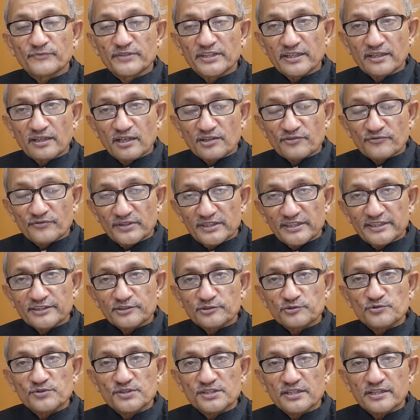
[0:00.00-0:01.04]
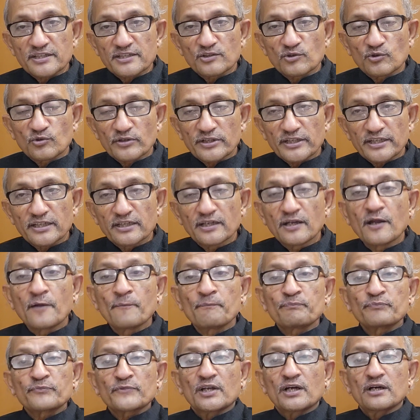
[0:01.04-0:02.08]
they are willing to say, okay,
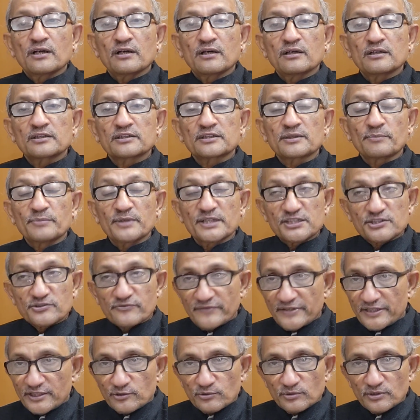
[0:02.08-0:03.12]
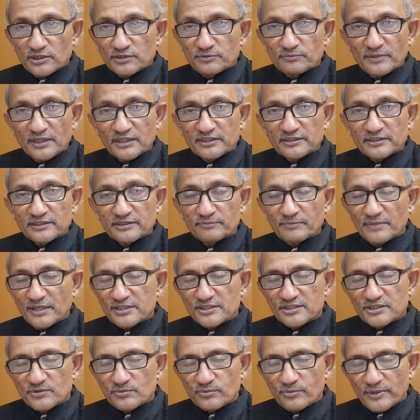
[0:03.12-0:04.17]
the best way to earn money,
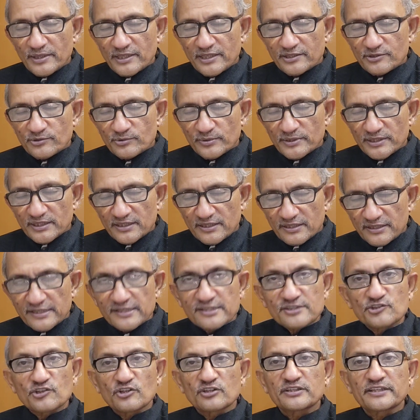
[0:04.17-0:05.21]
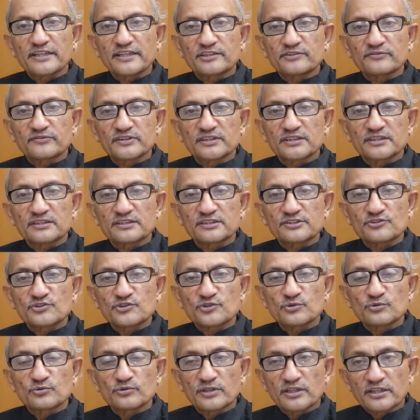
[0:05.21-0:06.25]
best way to increase your net worth is
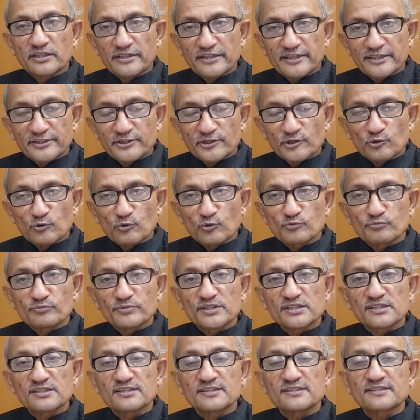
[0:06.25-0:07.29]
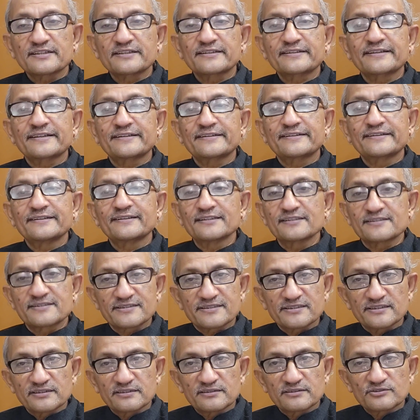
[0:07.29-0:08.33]
to create your own business and get it
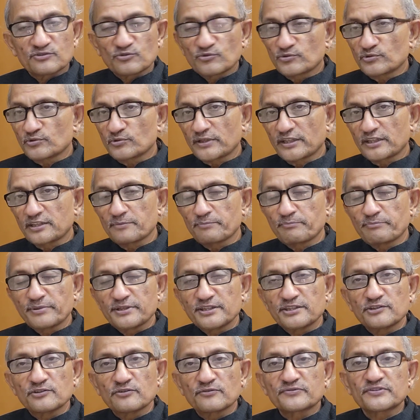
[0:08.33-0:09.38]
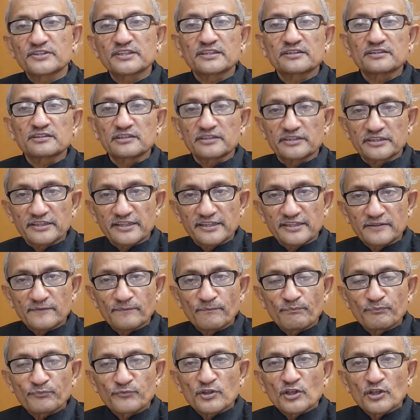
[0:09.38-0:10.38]
listed. So you get a PE of say 30.